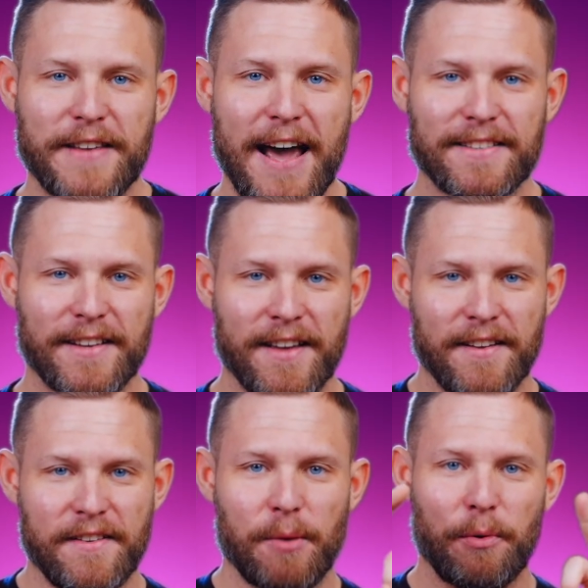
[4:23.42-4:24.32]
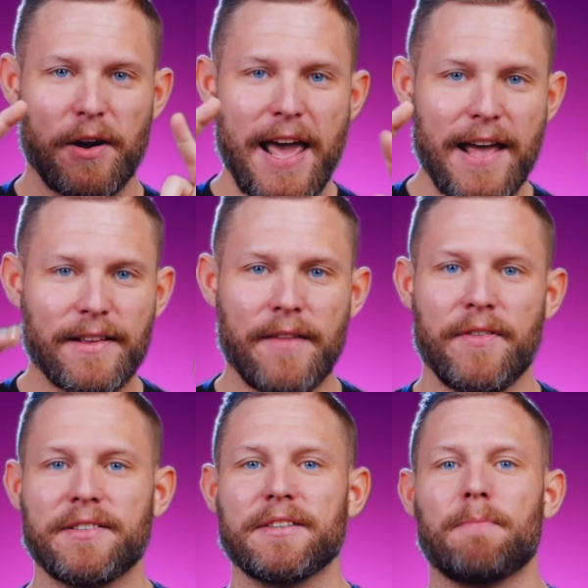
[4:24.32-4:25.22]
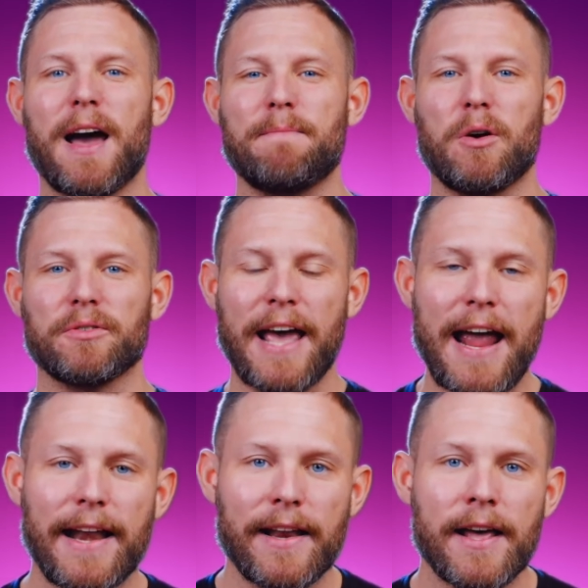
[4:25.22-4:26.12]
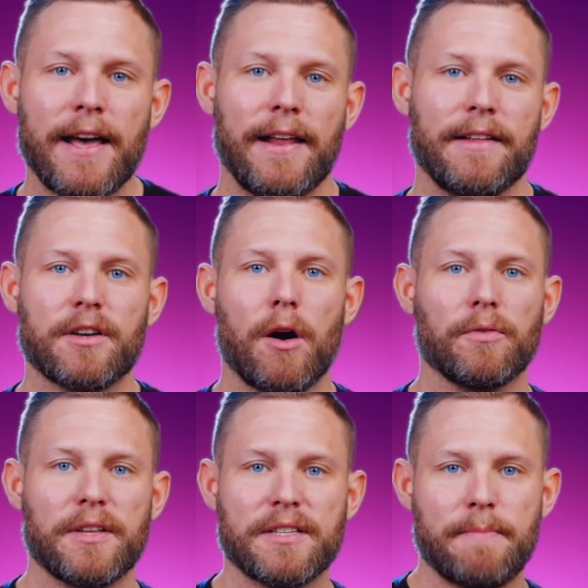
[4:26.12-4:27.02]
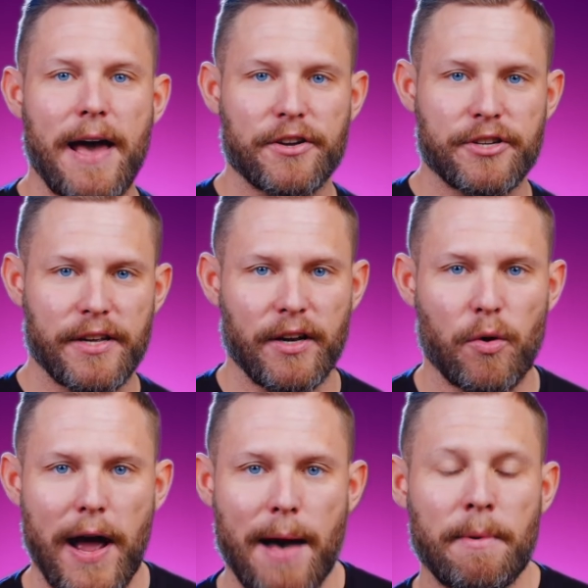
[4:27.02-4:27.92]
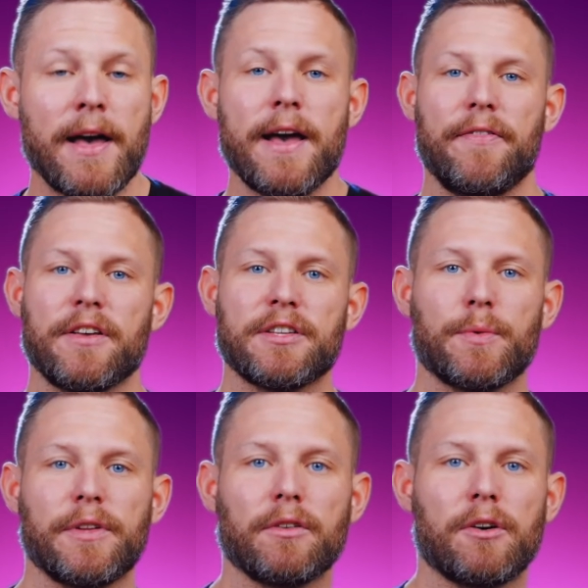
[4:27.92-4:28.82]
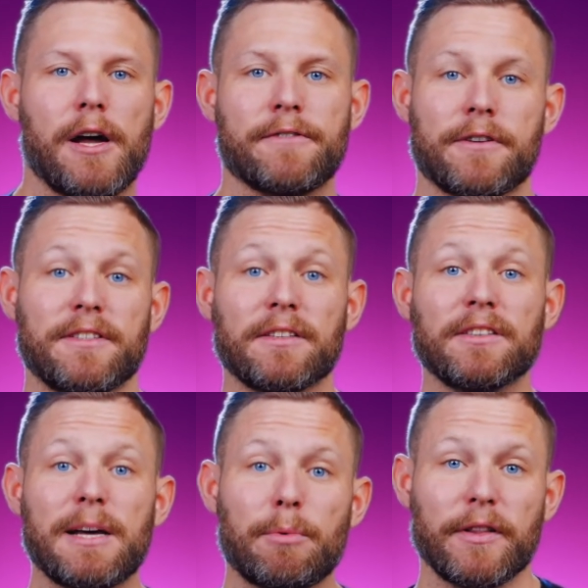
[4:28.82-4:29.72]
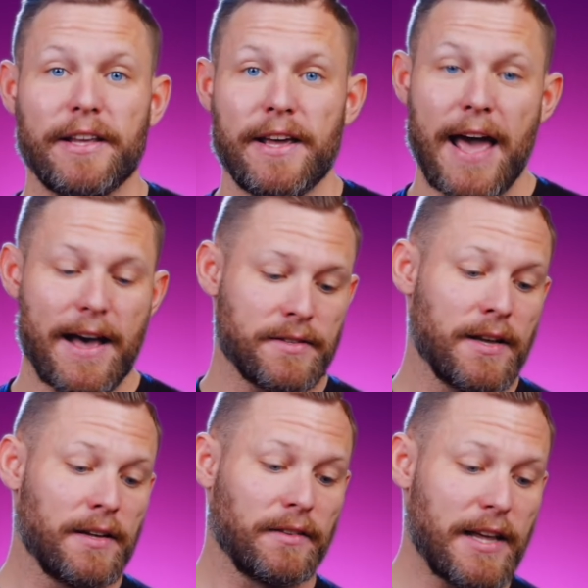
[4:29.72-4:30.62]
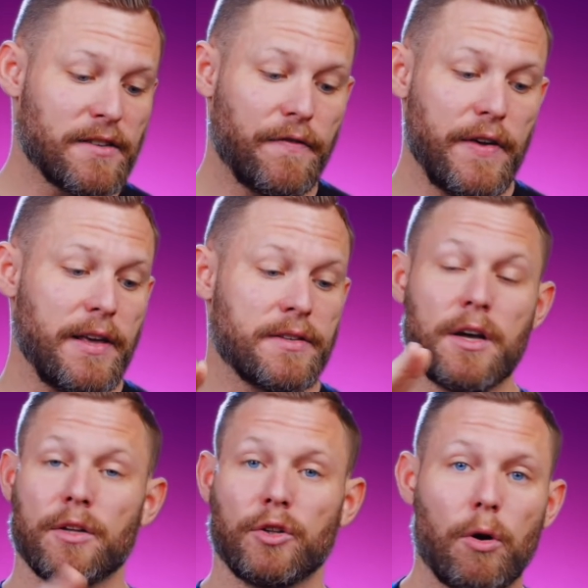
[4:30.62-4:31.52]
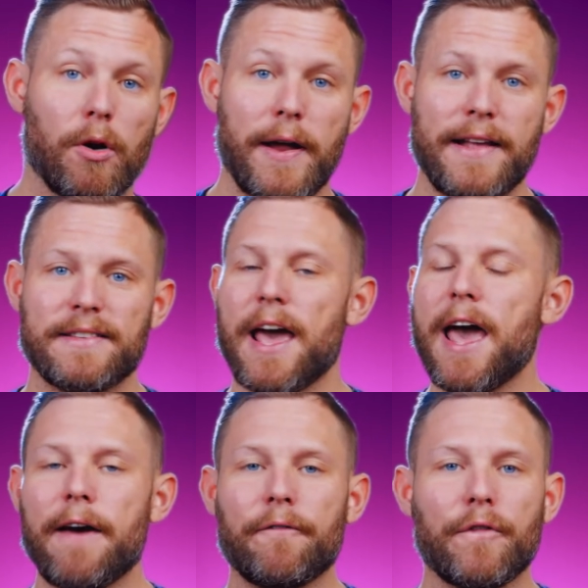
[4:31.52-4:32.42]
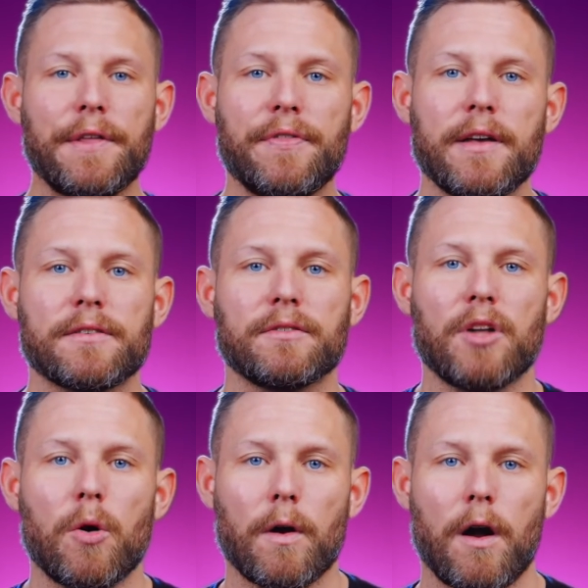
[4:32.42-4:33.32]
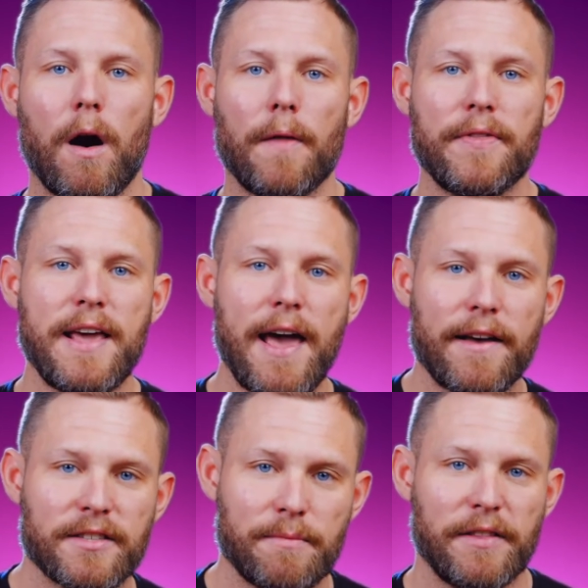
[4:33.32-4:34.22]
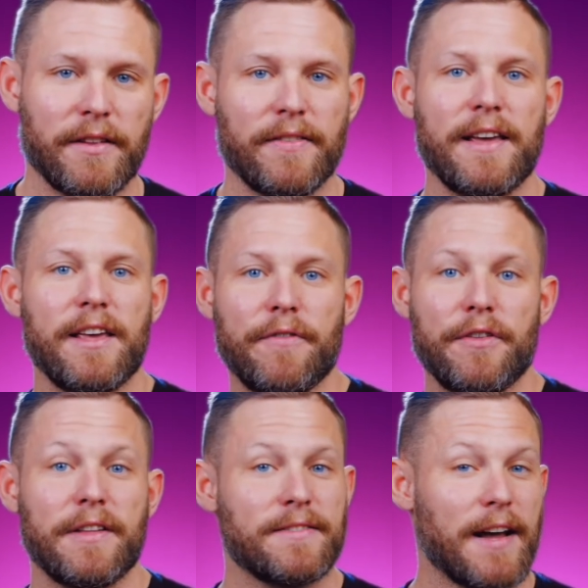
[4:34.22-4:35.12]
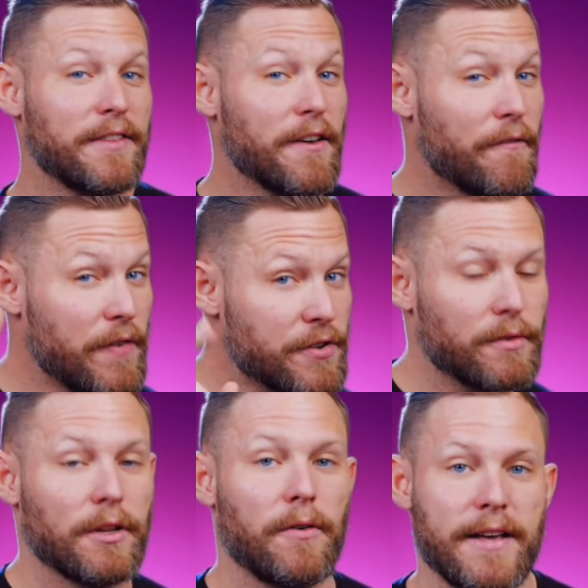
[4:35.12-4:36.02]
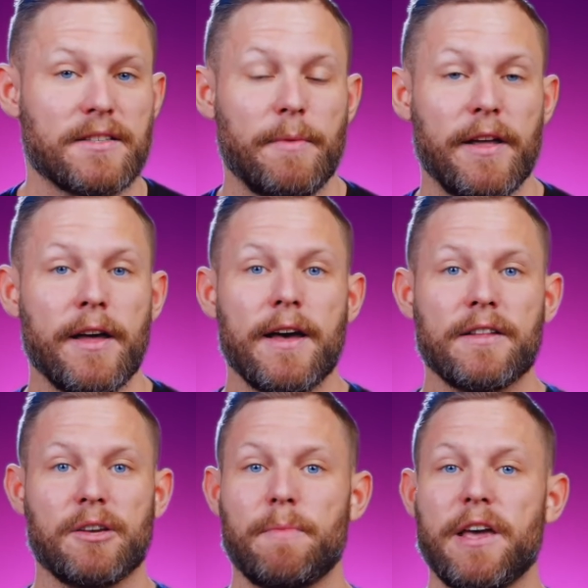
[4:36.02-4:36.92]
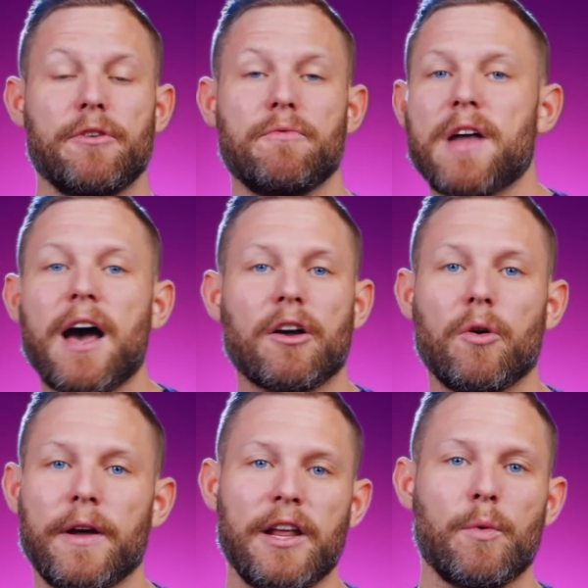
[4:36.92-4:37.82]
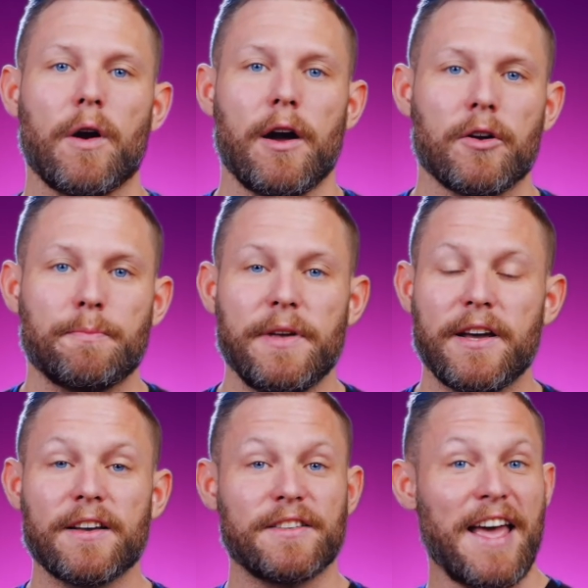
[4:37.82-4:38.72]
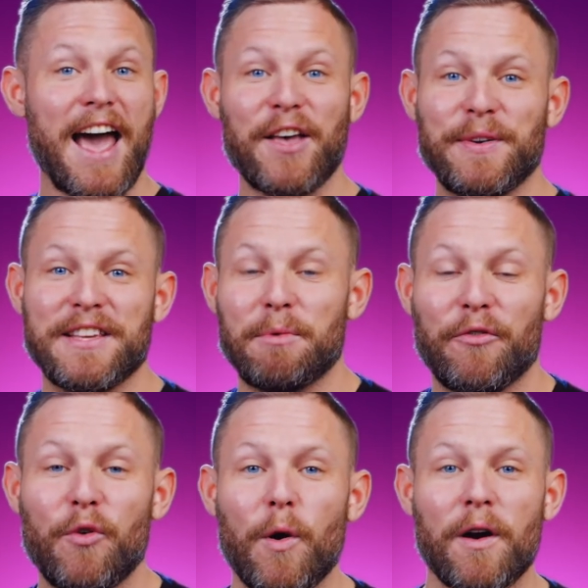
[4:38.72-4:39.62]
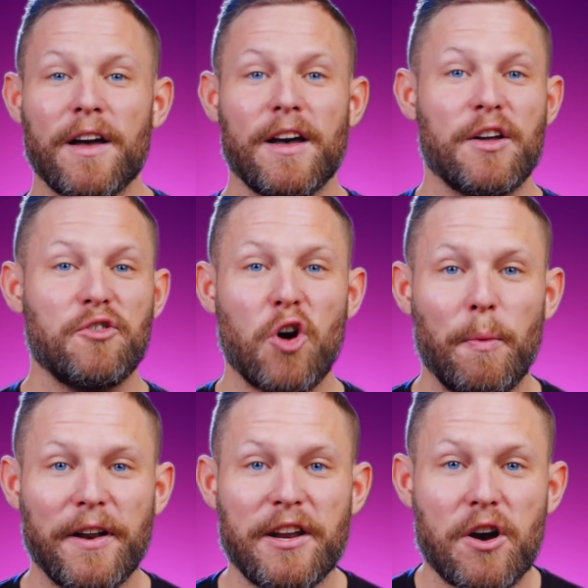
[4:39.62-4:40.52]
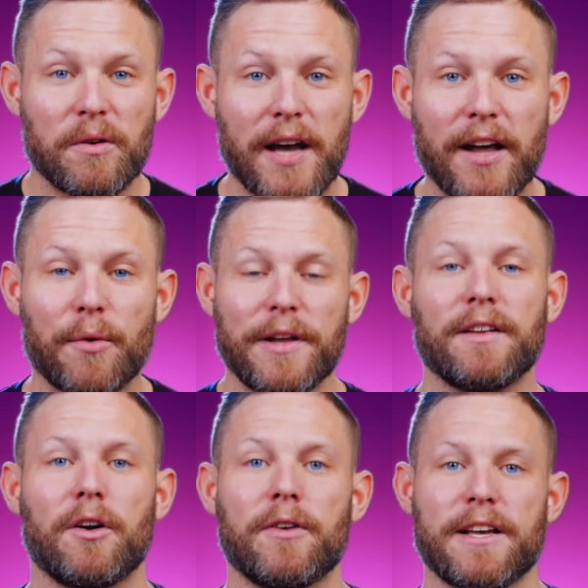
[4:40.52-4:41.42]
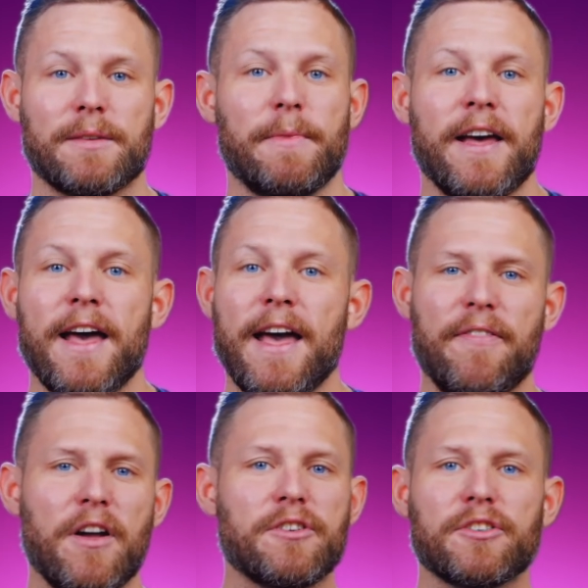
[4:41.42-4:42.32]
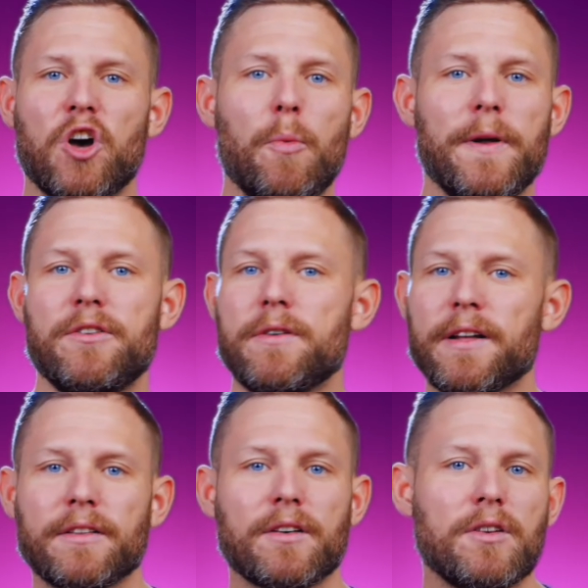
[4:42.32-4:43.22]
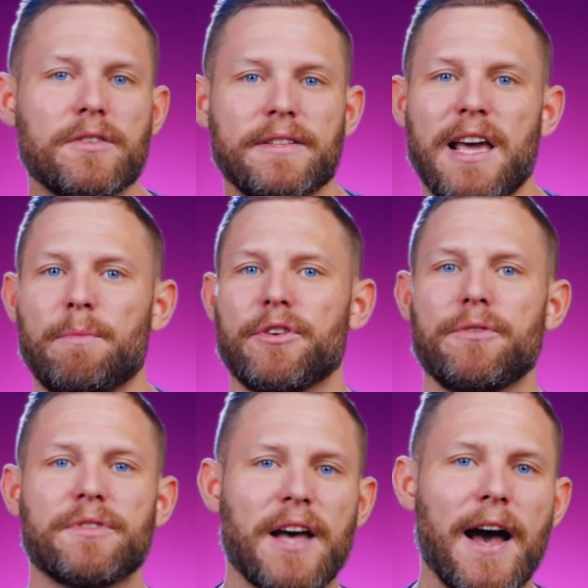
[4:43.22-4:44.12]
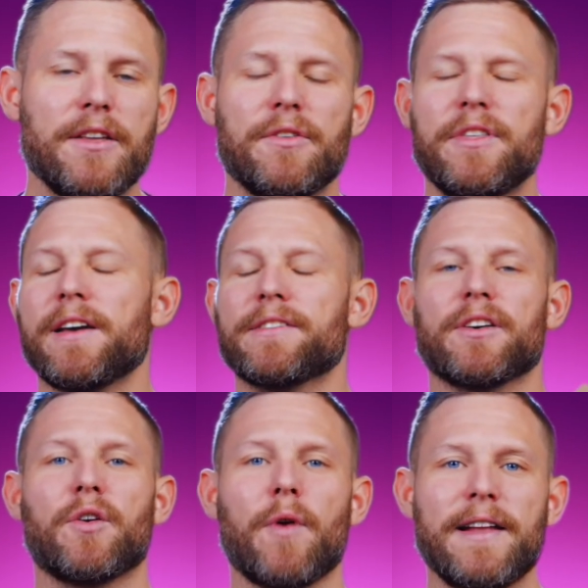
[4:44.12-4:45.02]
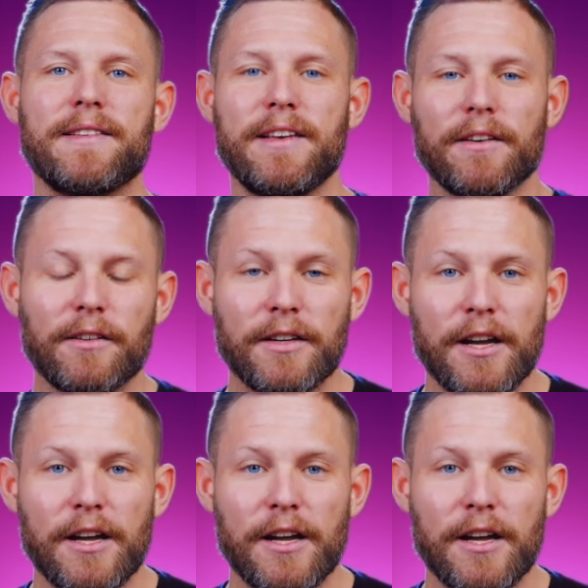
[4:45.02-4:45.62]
tactic number 8, and this is my most hated, and it's called the smash and grab. And this is when the loan officer deliberately has less fees, lower rates, everything's lower on the estimate that they give you that's not the official loan estimate, to make you not go anywhere else. Because as we said before, nobody knows how to read a loan estimate, and they're just hoping you get to the closing table, you sign, you think it's a great deal,